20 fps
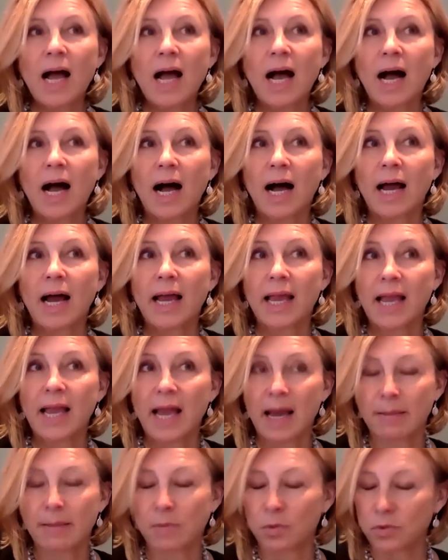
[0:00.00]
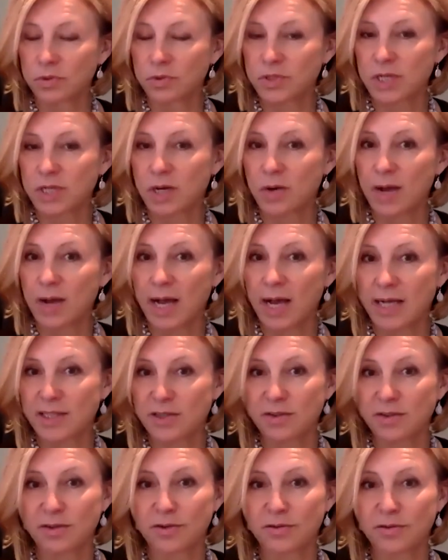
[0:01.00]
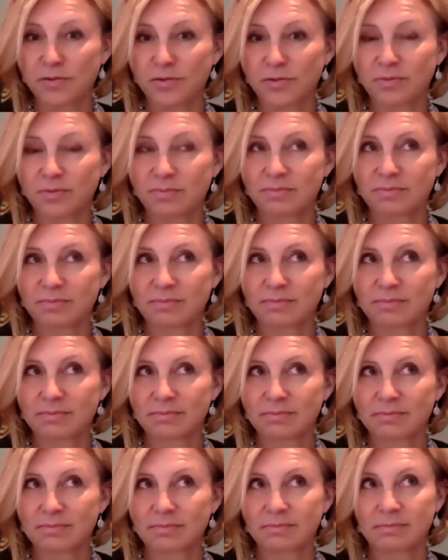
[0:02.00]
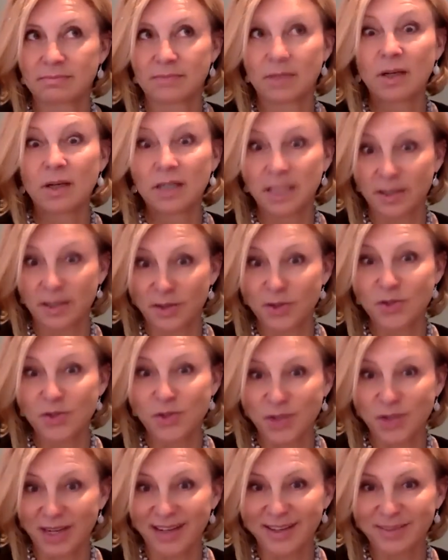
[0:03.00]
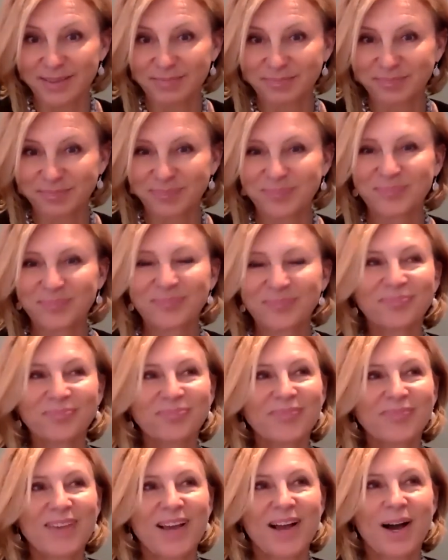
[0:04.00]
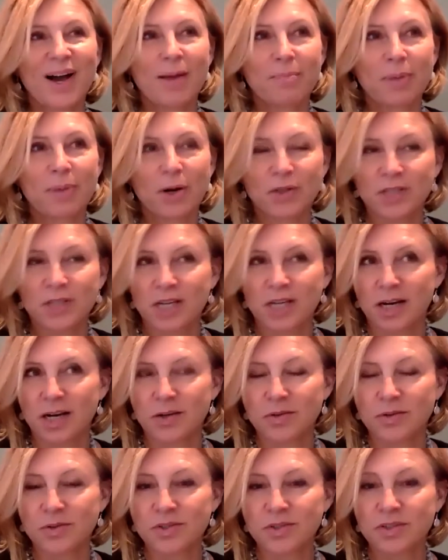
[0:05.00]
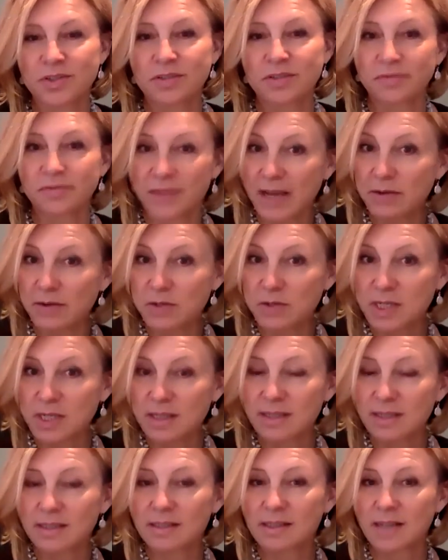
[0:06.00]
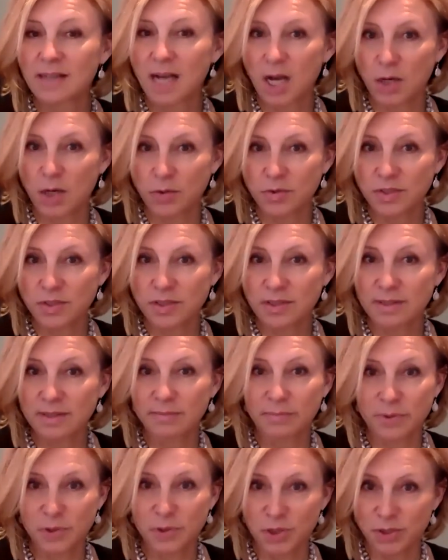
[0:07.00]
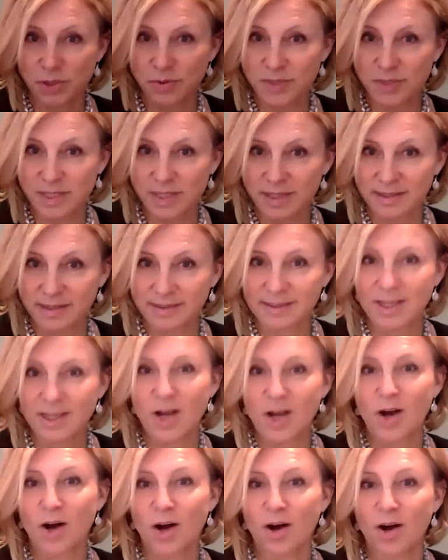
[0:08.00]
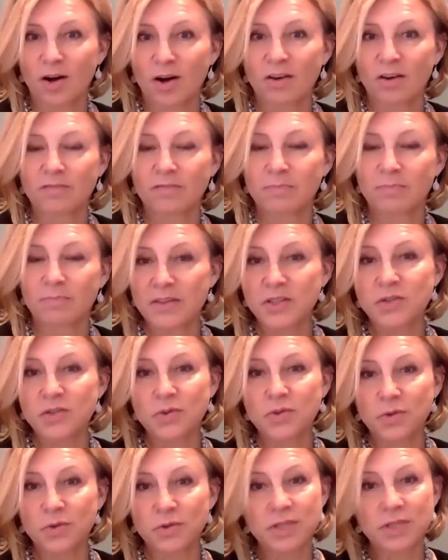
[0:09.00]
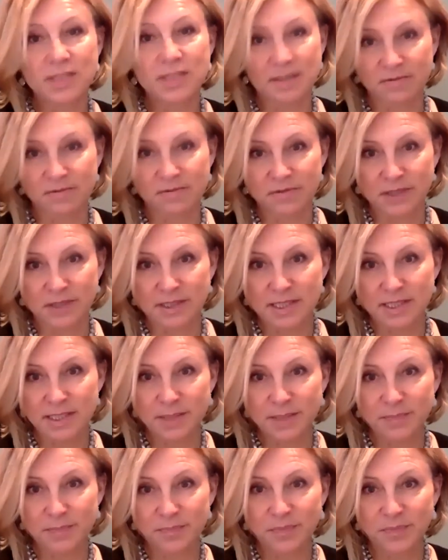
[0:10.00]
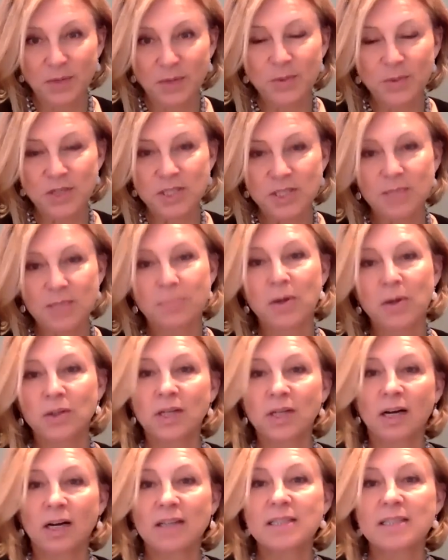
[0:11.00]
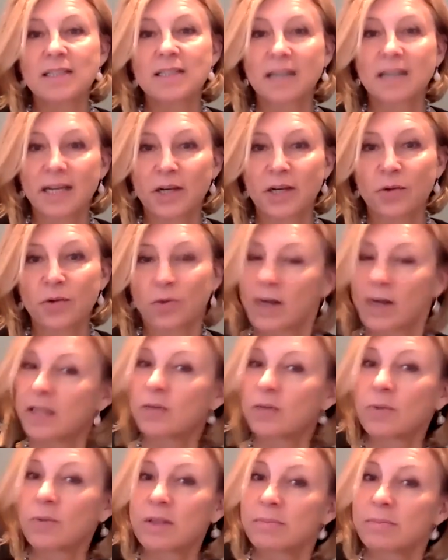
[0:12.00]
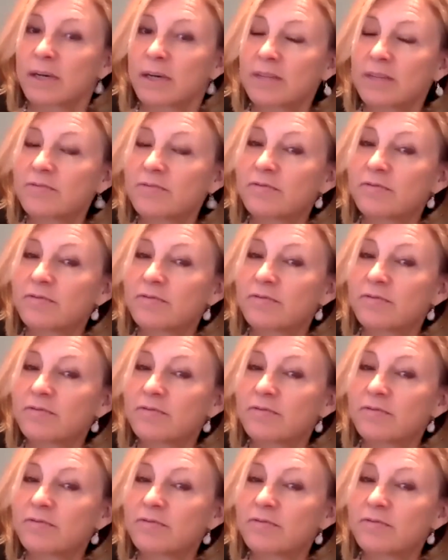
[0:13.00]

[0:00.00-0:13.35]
I am also, as of earlier this year, a podcast founder, host, and producer of Mothers and Daughters Unfiltered, which is a podcast that I created with my